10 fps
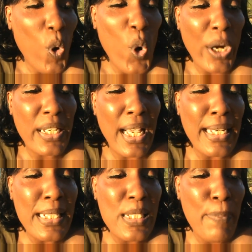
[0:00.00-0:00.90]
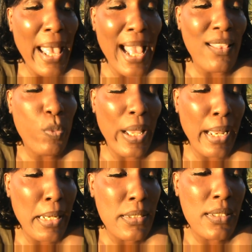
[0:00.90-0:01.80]
or cut his
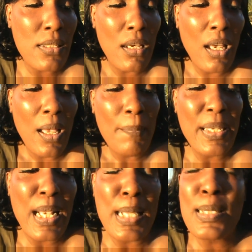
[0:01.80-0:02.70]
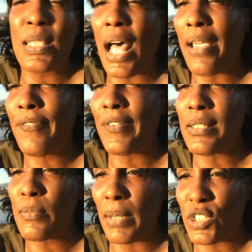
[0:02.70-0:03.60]
pathways because life
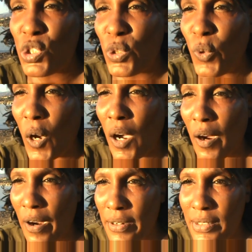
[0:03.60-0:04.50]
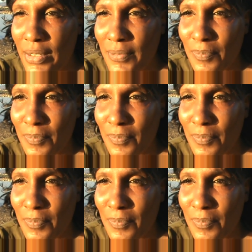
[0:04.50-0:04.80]
is much too hard.